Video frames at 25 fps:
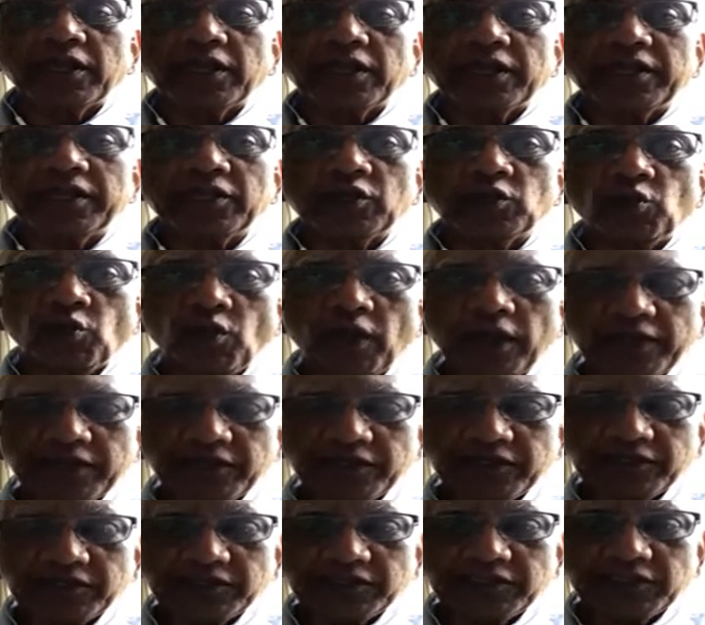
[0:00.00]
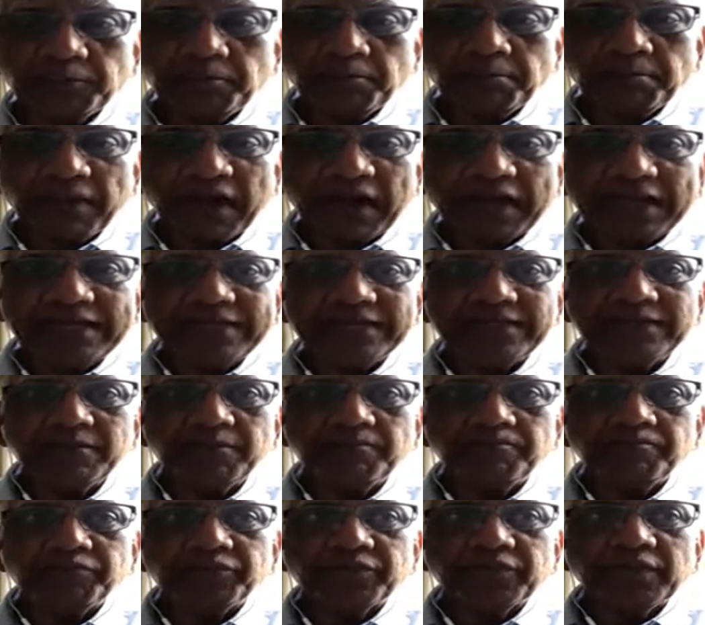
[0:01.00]
He quietens the mind
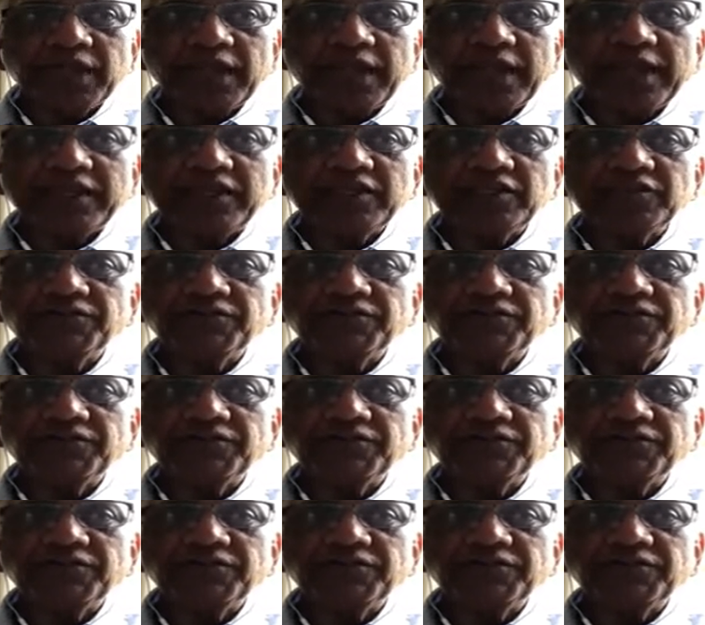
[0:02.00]
and